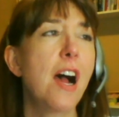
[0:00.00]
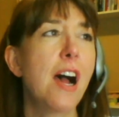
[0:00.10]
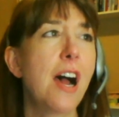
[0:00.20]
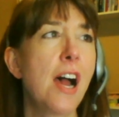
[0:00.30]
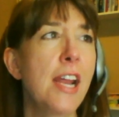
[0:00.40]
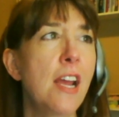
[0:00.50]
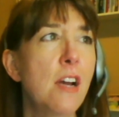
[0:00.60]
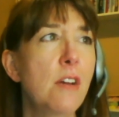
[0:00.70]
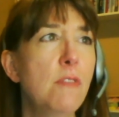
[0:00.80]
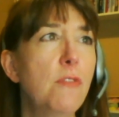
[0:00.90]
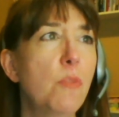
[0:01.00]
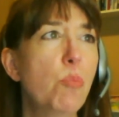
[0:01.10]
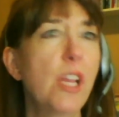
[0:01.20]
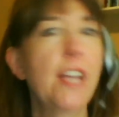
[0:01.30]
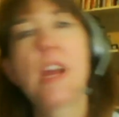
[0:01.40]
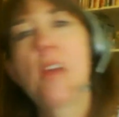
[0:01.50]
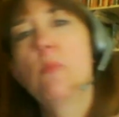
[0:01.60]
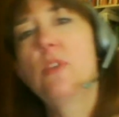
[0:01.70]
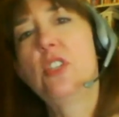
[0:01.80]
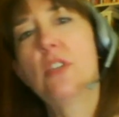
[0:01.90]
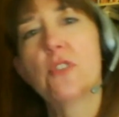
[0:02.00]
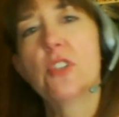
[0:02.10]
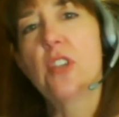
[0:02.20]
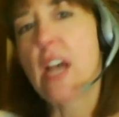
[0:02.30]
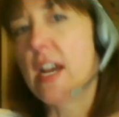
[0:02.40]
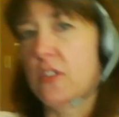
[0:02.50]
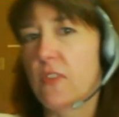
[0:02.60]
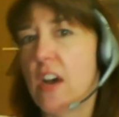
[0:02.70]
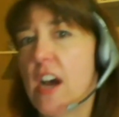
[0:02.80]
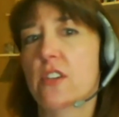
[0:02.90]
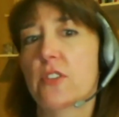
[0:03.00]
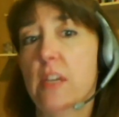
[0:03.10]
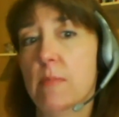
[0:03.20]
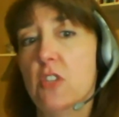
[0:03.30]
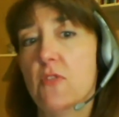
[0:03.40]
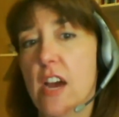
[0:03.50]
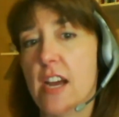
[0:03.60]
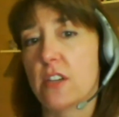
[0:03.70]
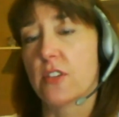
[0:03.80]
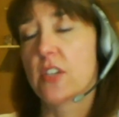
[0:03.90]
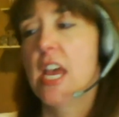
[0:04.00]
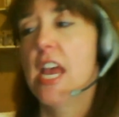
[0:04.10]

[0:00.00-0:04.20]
I have played around with different size files, image files,